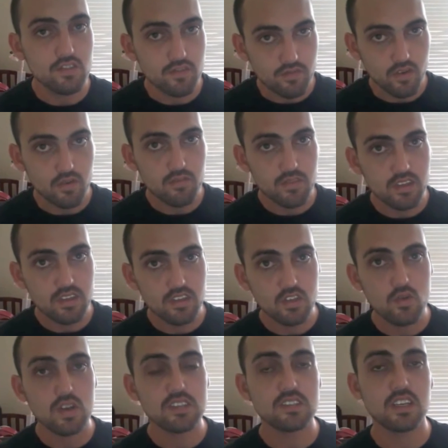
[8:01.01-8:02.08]
from the
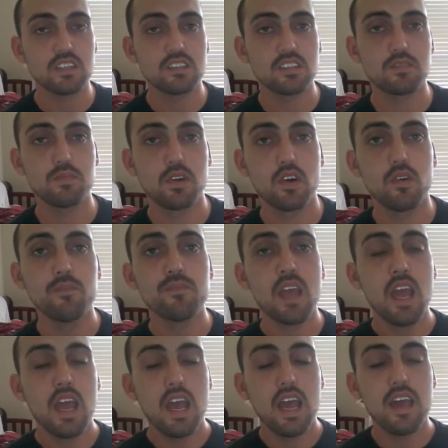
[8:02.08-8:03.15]
U.S. Census Bureau
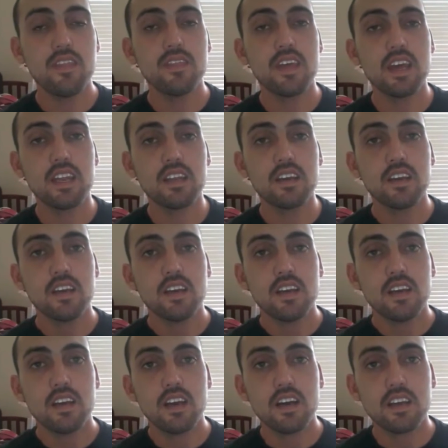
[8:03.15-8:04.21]
and then
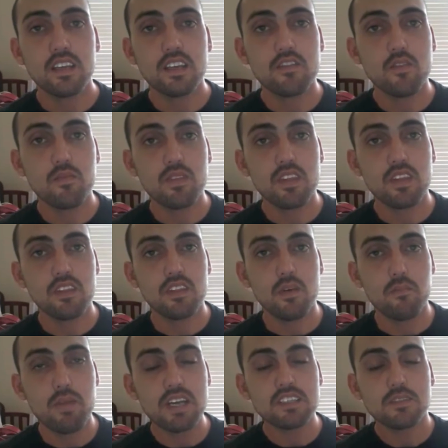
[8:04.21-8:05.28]
give him the
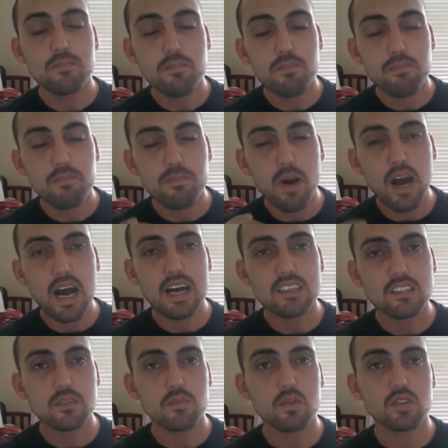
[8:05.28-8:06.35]
best
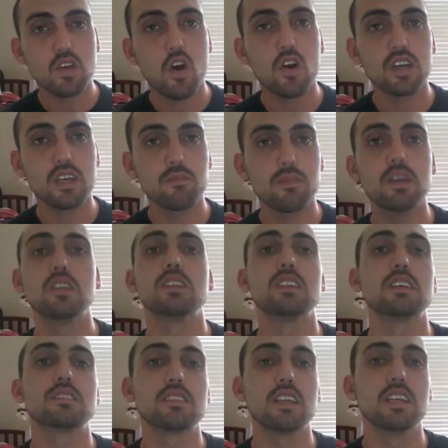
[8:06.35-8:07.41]
possible target mailing
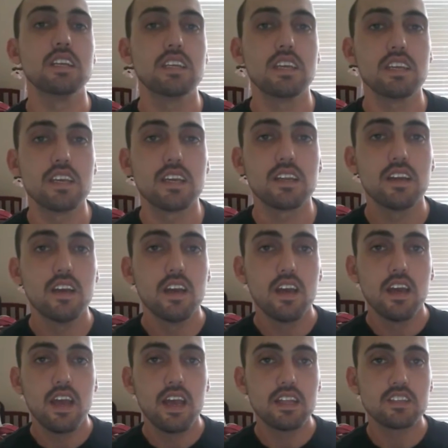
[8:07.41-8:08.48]
list that he could get.
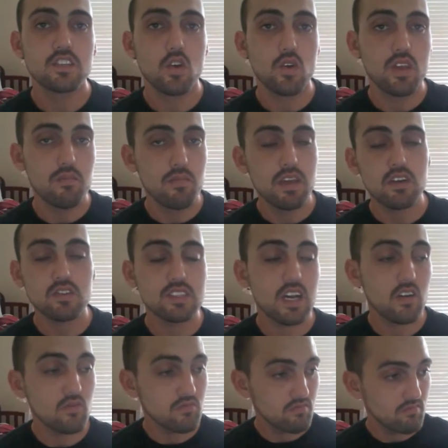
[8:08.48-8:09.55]
And so he mails
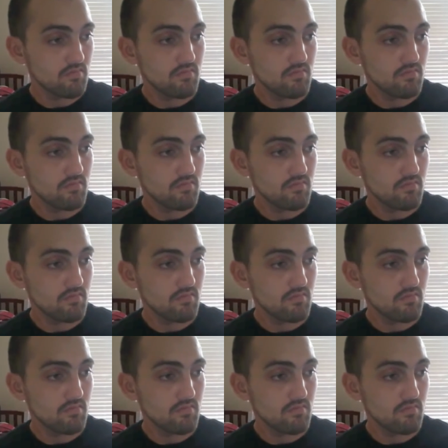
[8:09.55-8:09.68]
out